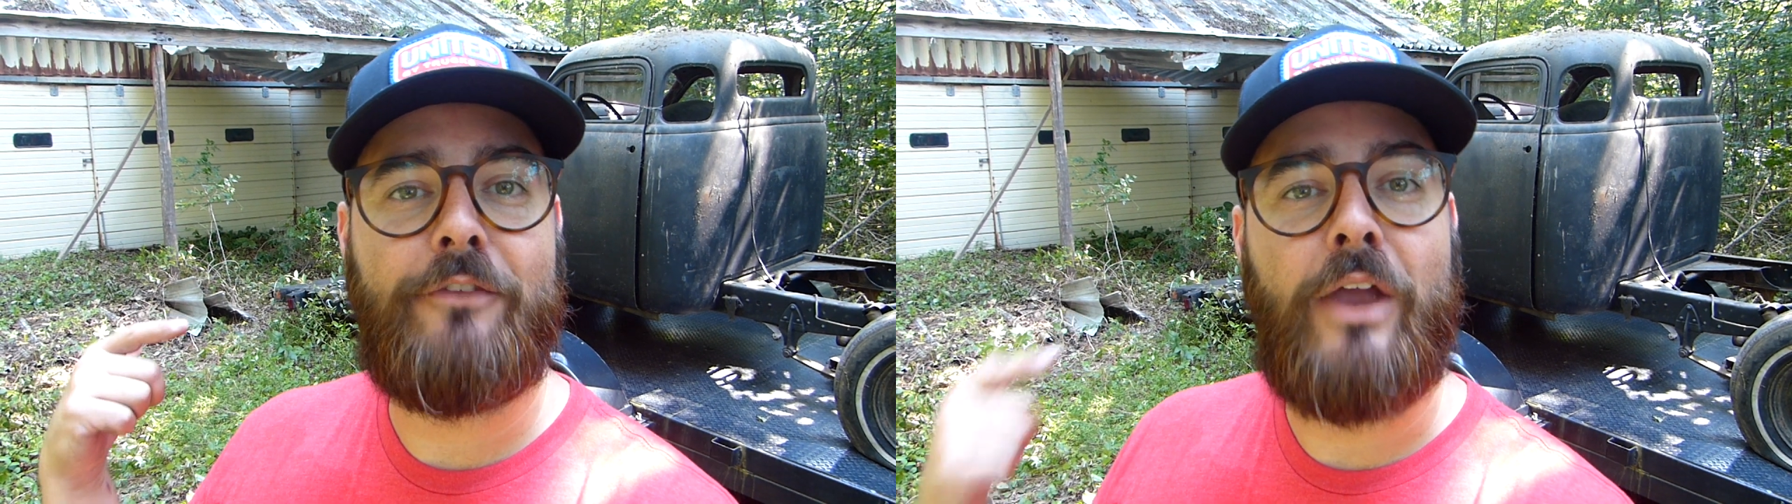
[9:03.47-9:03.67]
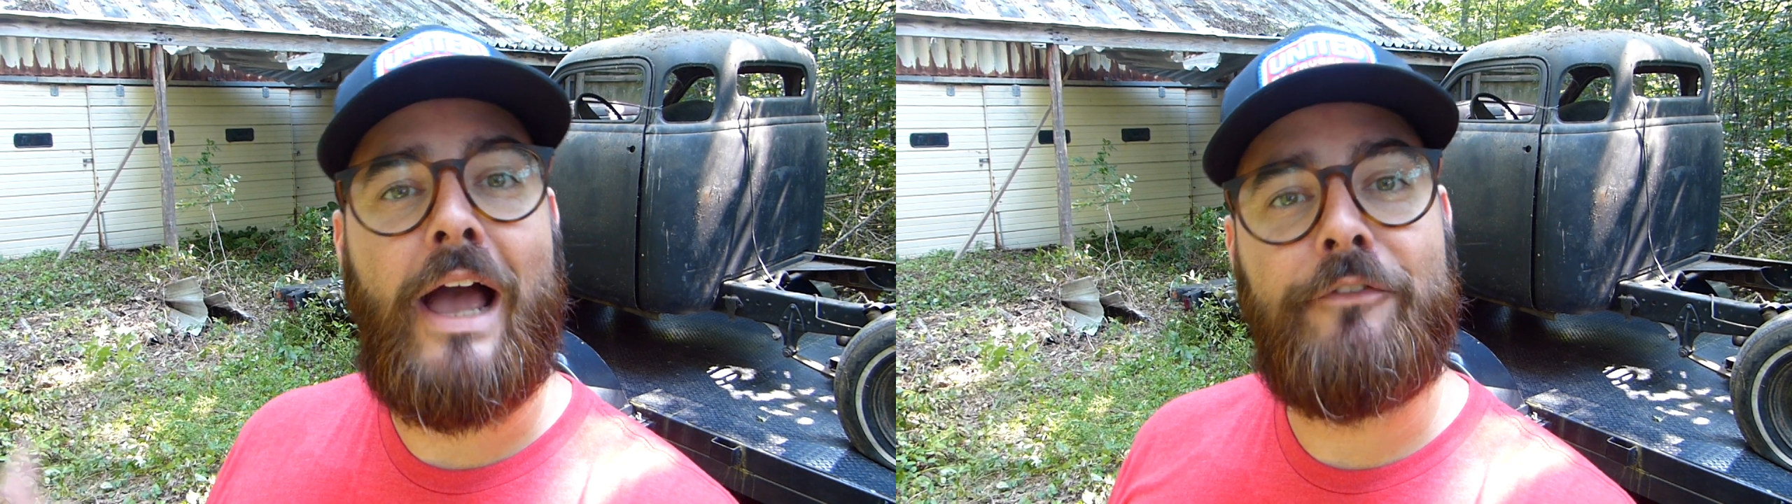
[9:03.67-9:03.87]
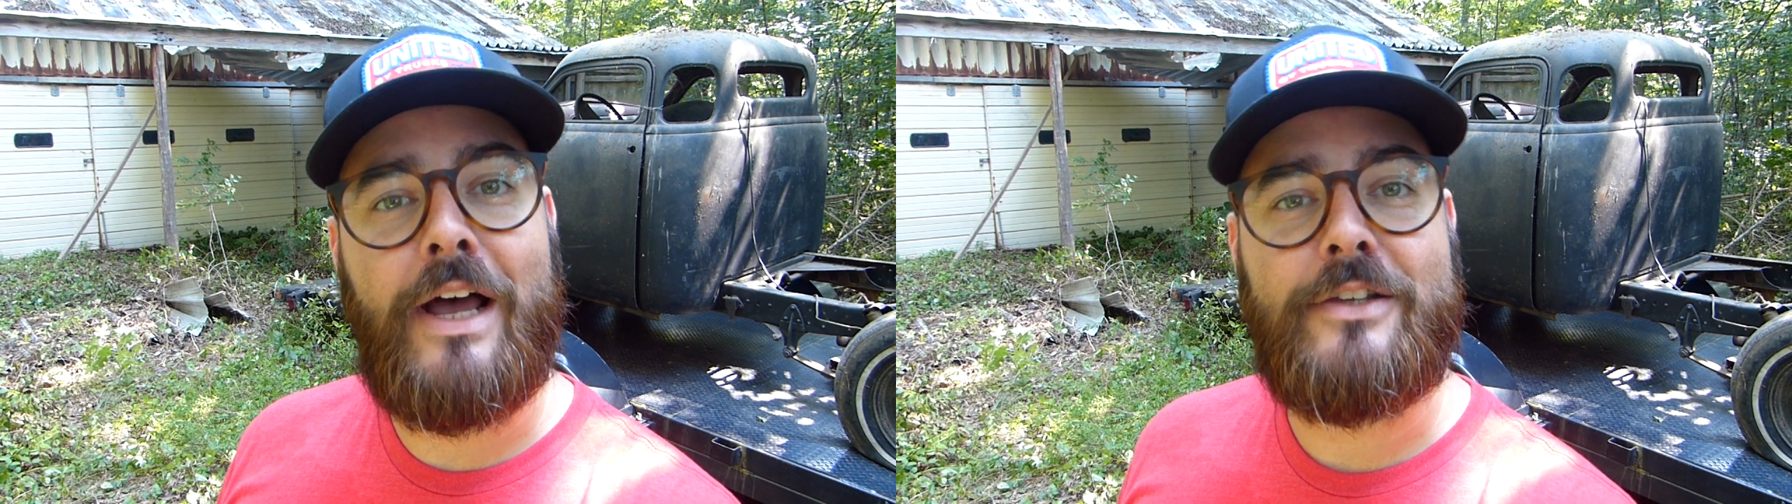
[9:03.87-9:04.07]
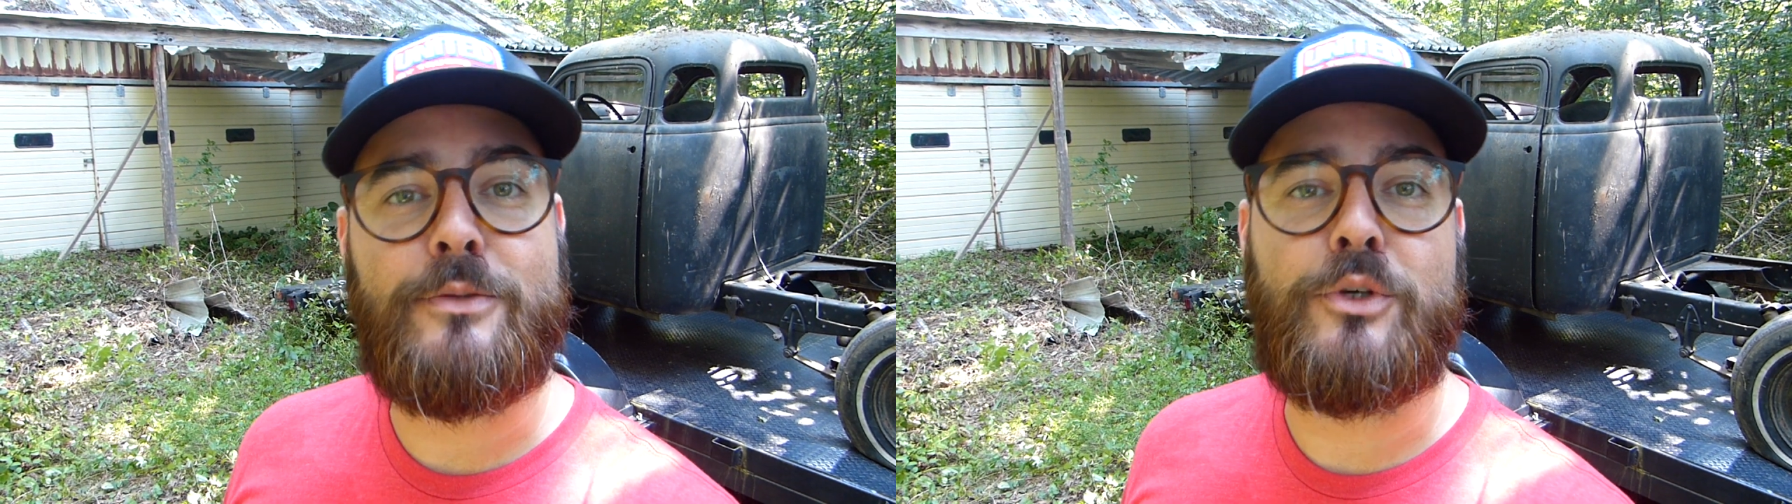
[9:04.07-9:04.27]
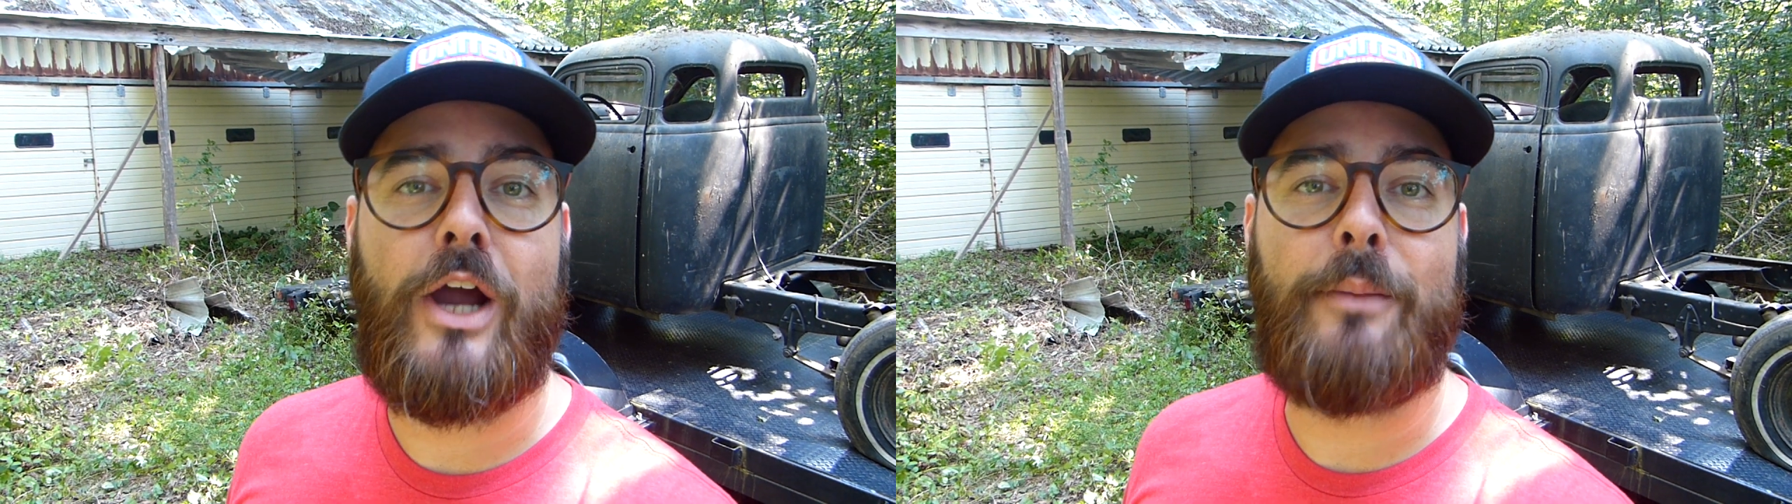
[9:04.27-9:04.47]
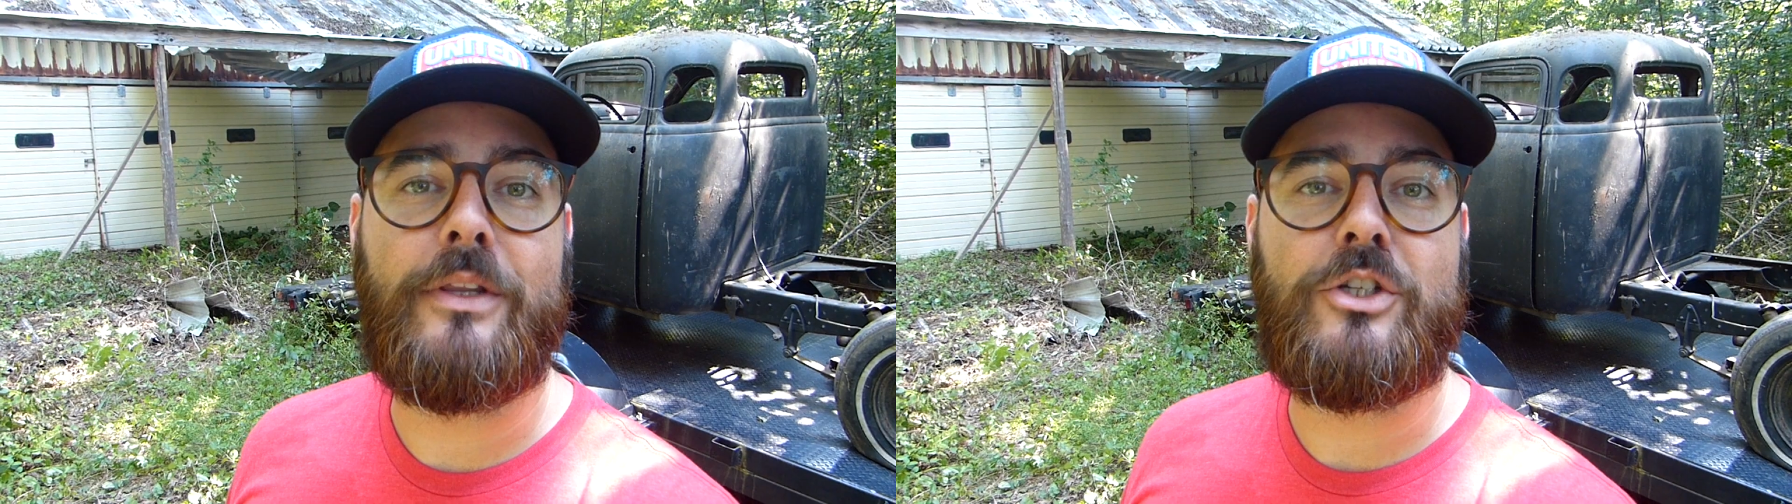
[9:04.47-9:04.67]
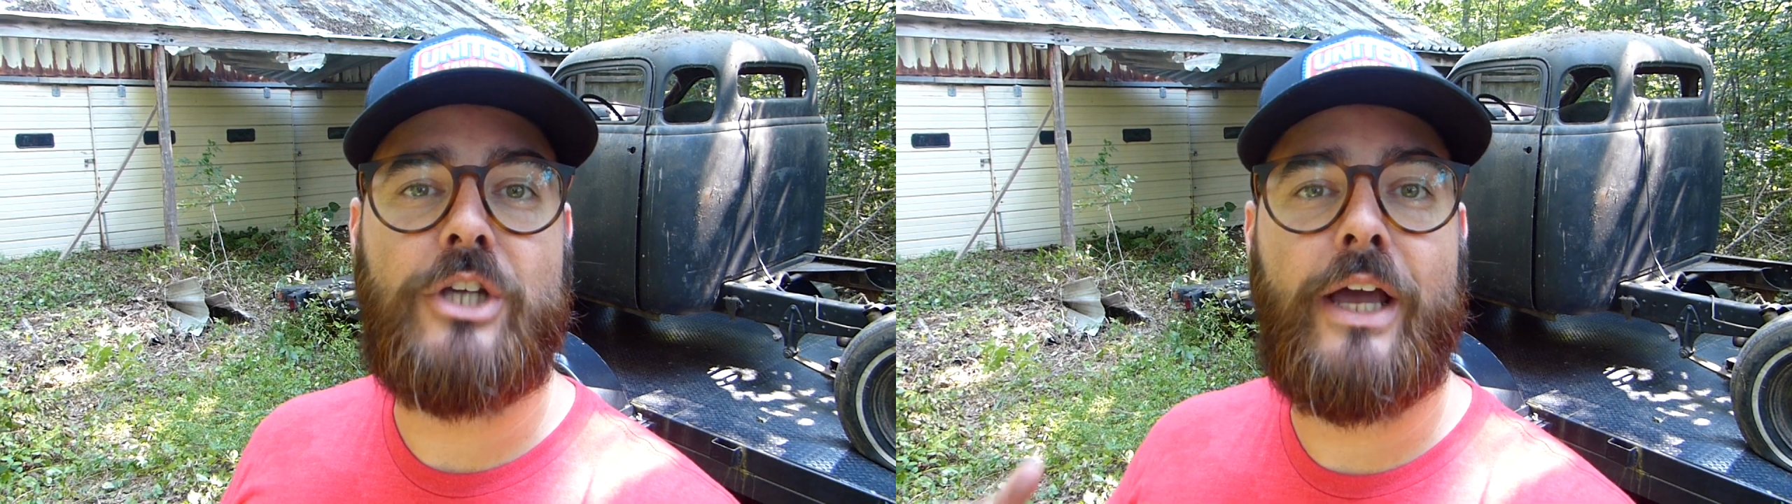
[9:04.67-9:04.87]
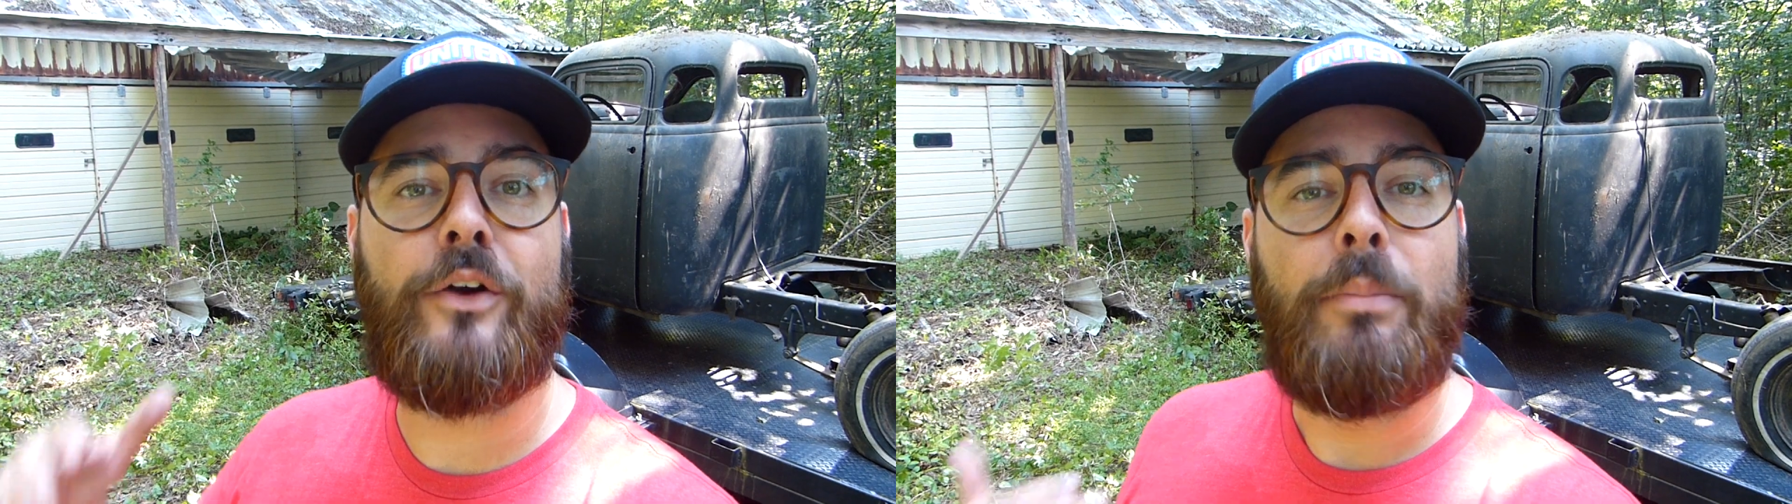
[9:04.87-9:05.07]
If you have not subscribed to the channel,